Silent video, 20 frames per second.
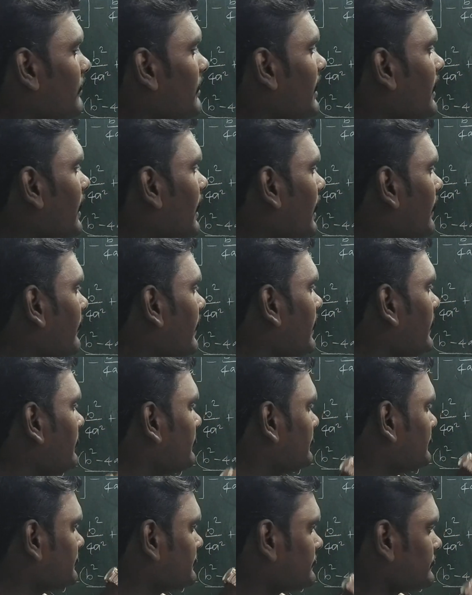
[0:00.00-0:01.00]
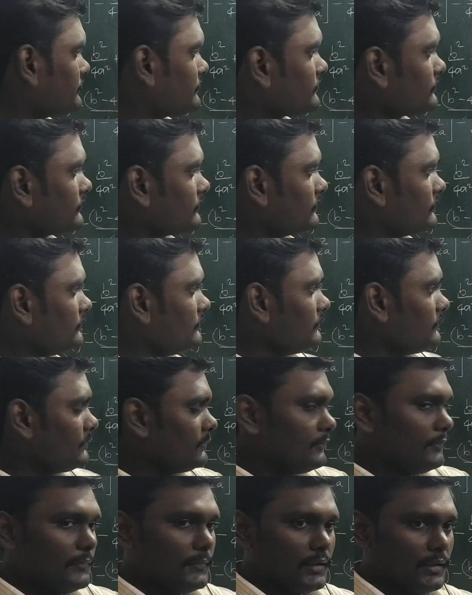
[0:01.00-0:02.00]
we'll be having
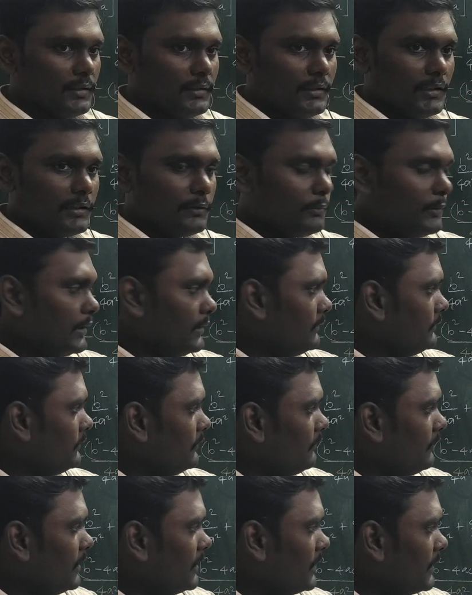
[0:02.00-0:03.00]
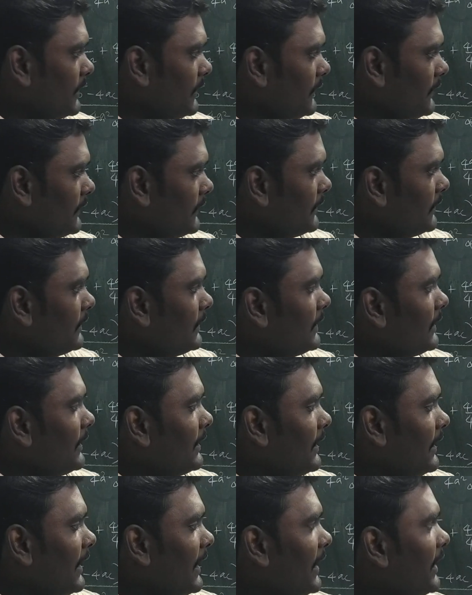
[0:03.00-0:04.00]
this one. What it is?
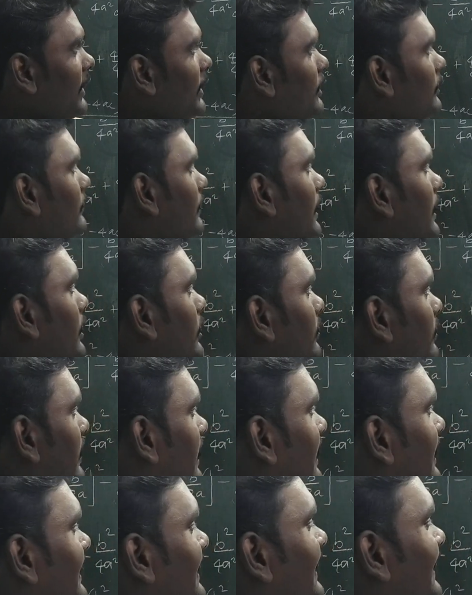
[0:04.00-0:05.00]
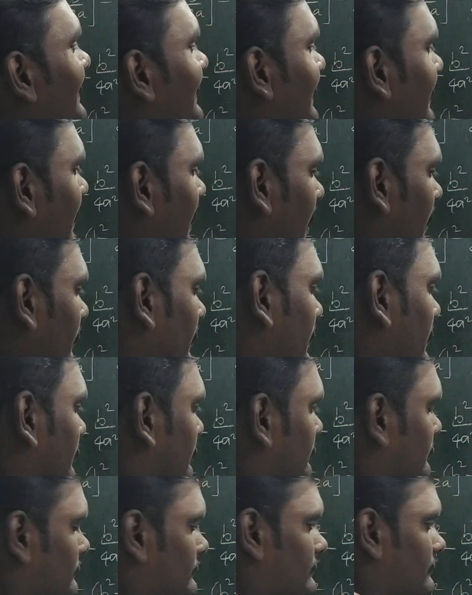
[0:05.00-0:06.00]
Negative value in this
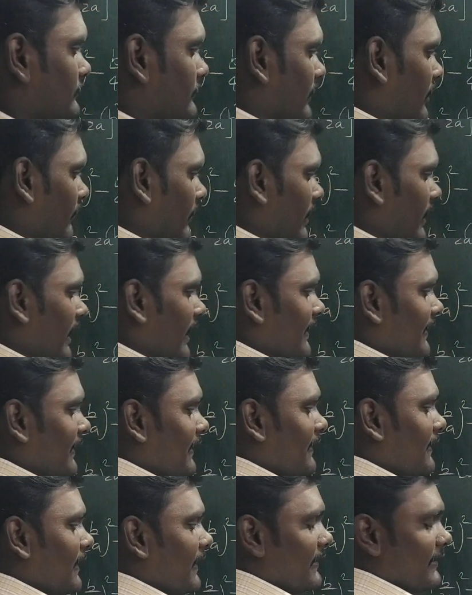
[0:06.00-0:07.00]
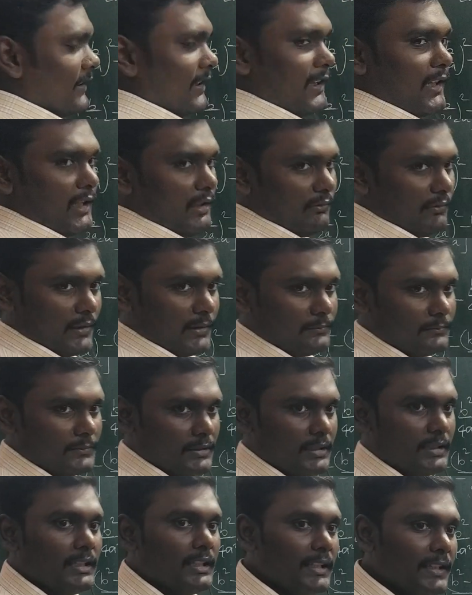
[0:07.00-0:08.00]
interval when x is less than alpha.
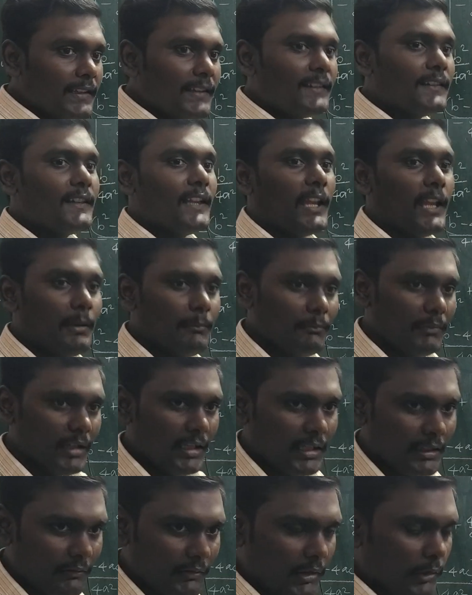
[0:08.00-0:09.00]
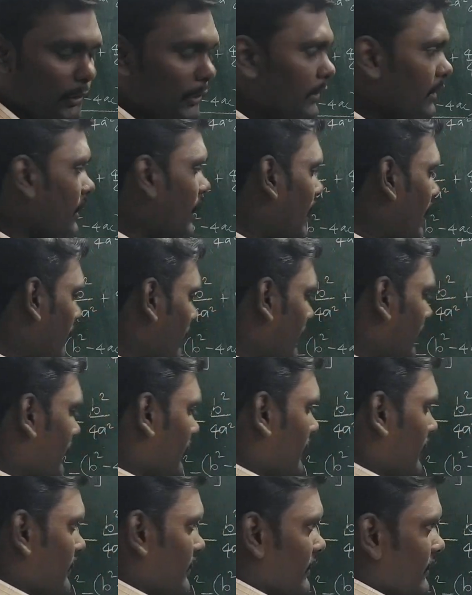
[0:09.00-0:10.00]
Same like we are going to have a
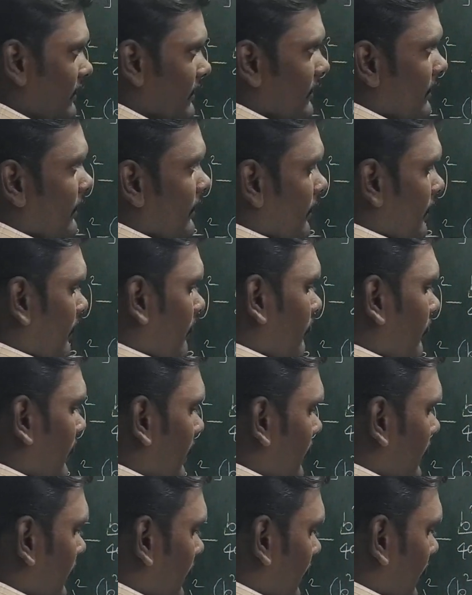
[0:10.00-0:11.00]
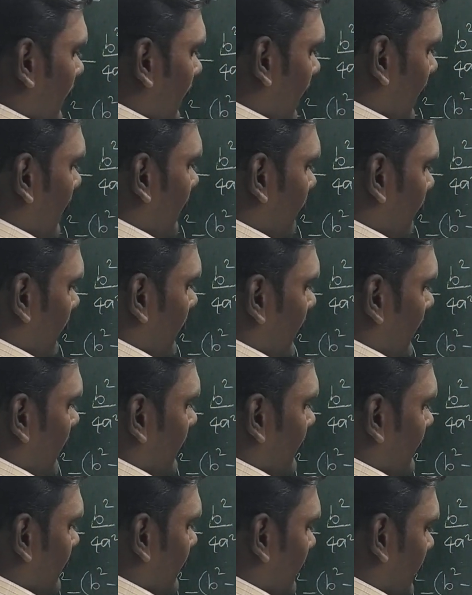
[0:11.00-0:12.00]
discussion when alpha
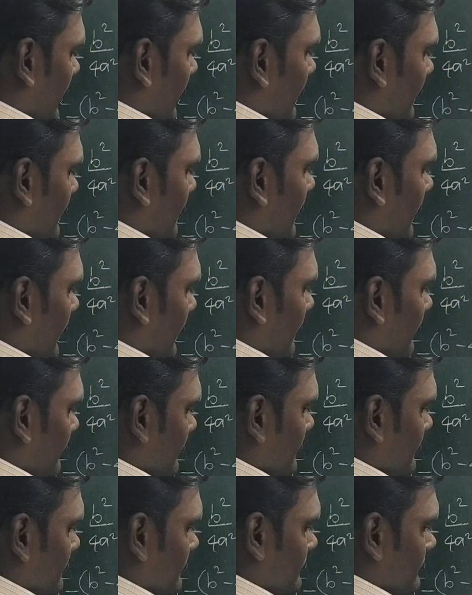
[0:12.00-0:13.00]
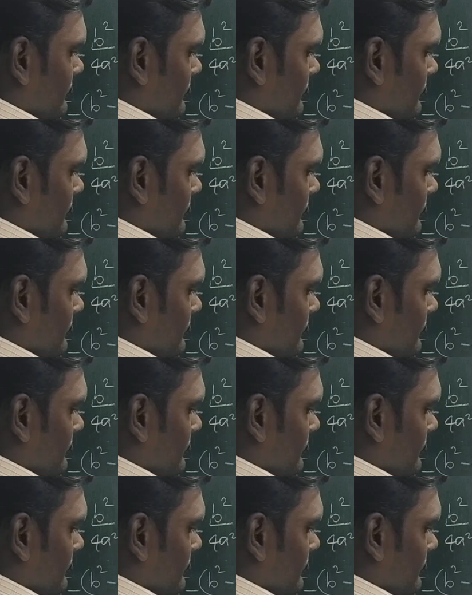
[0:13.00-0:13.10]
is less than,